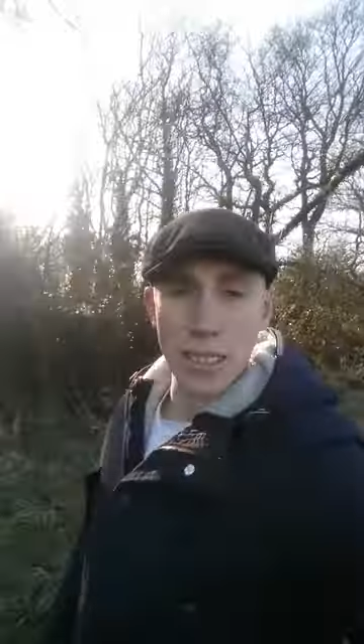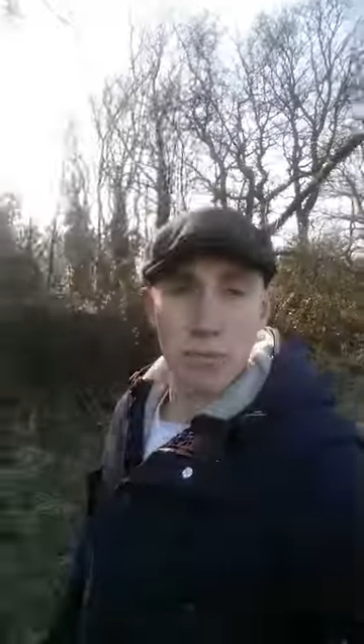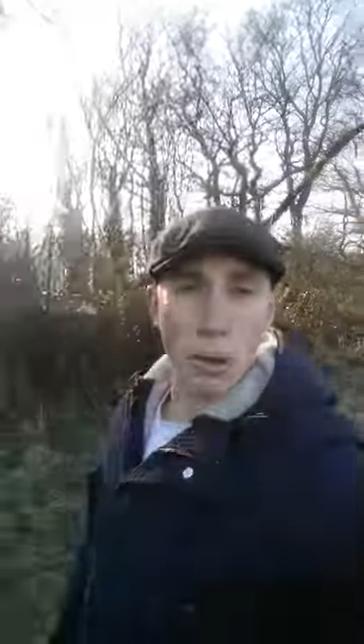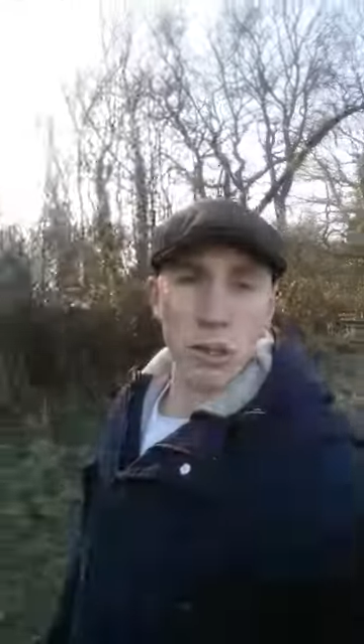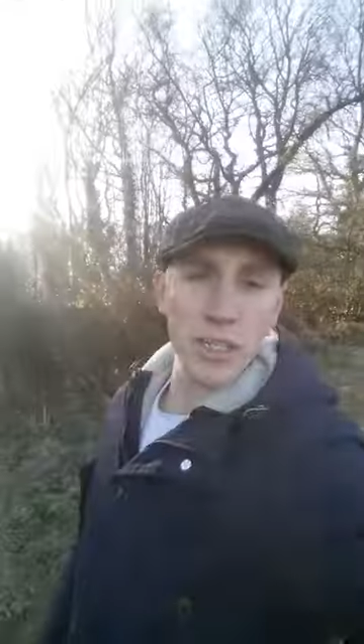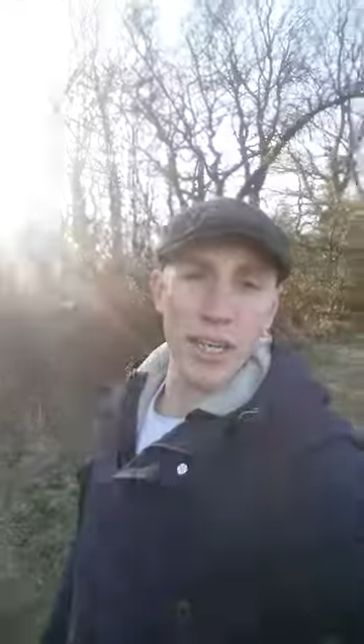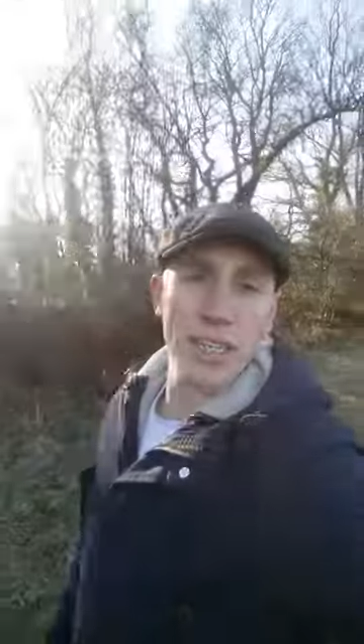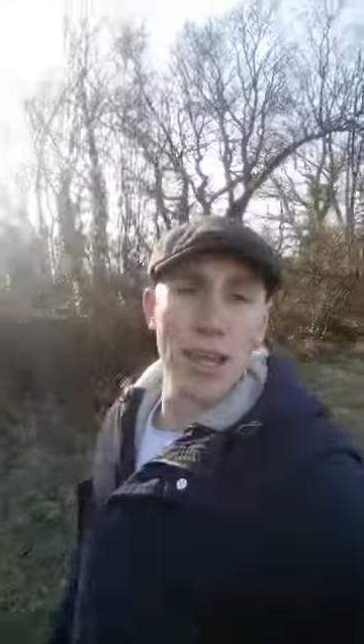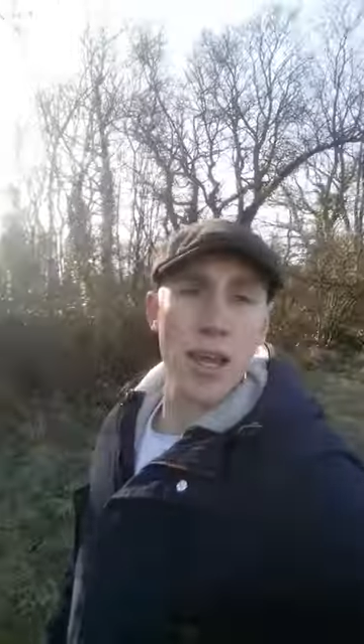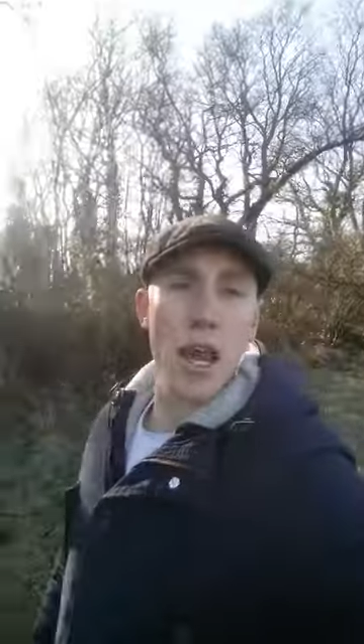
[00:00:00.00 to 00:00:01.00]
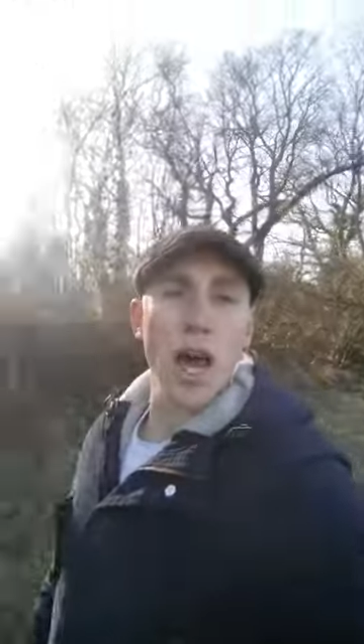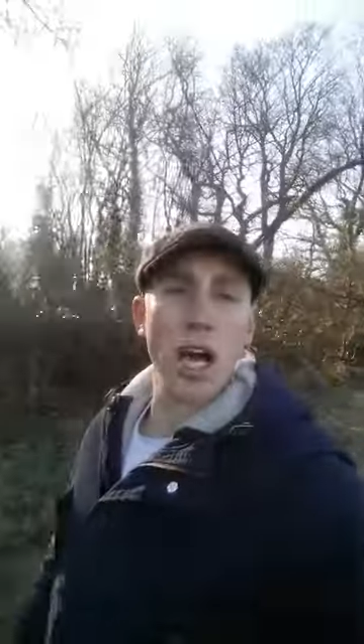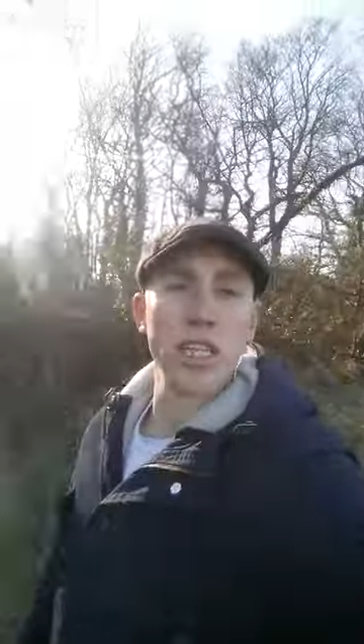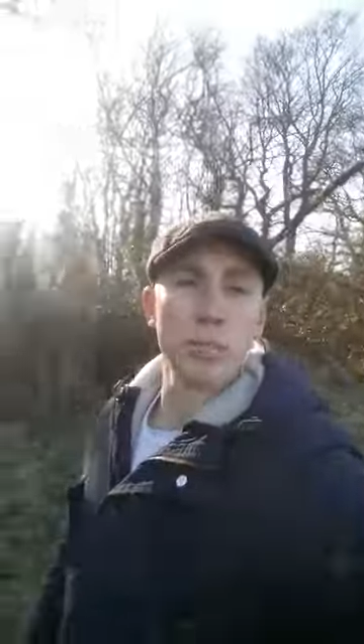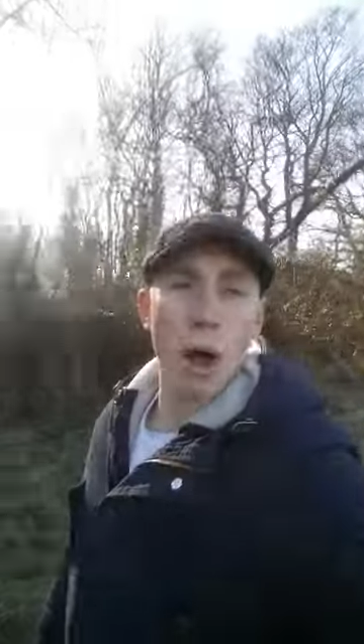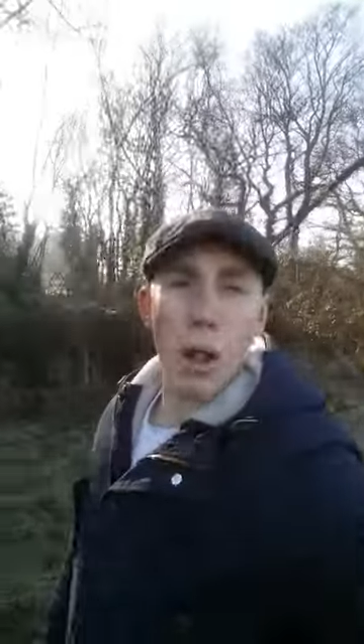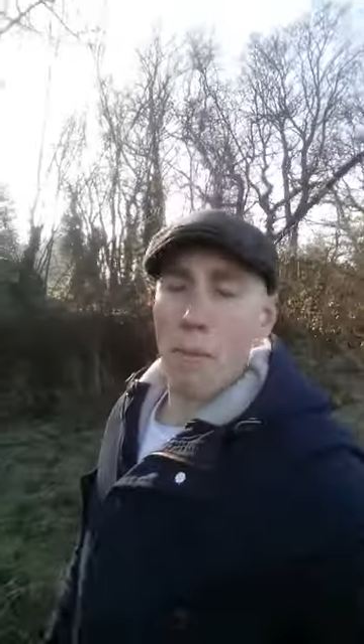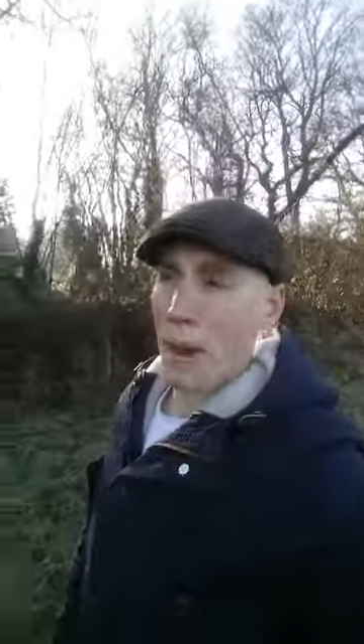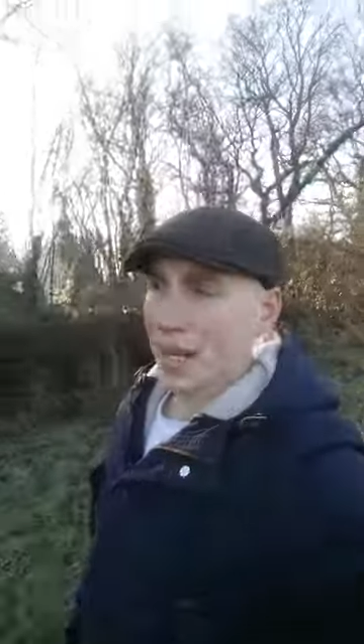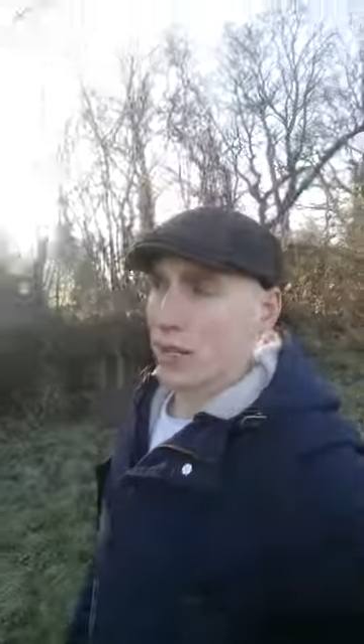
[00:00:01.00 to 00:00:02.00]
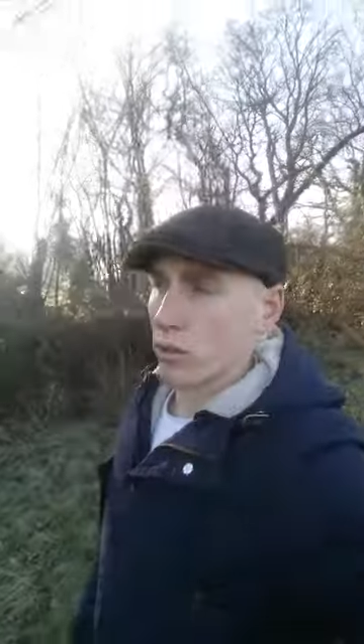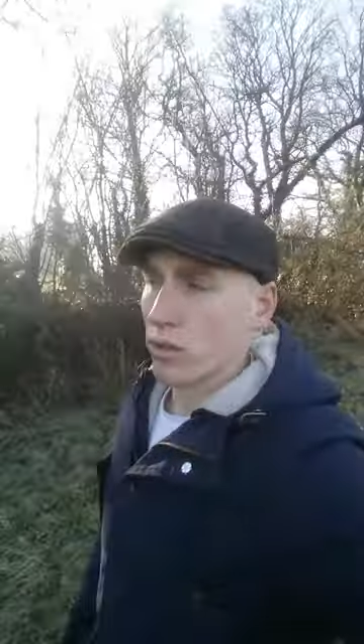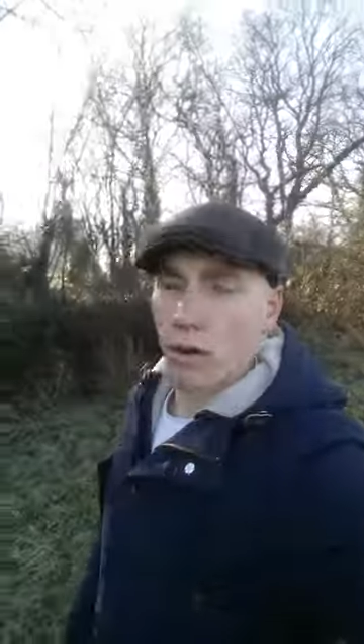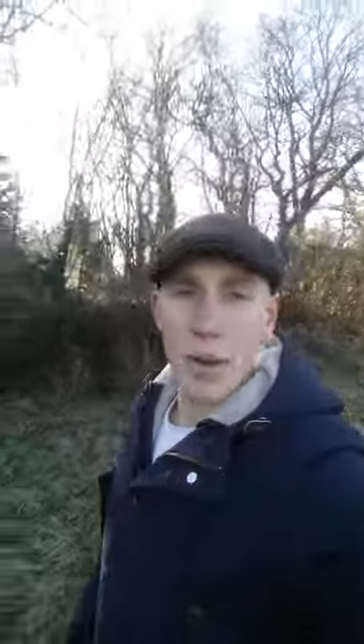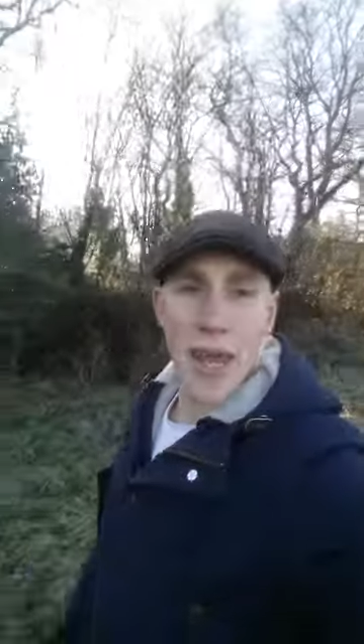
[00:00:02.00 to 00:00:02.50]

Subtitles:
is posnit, a small pan used for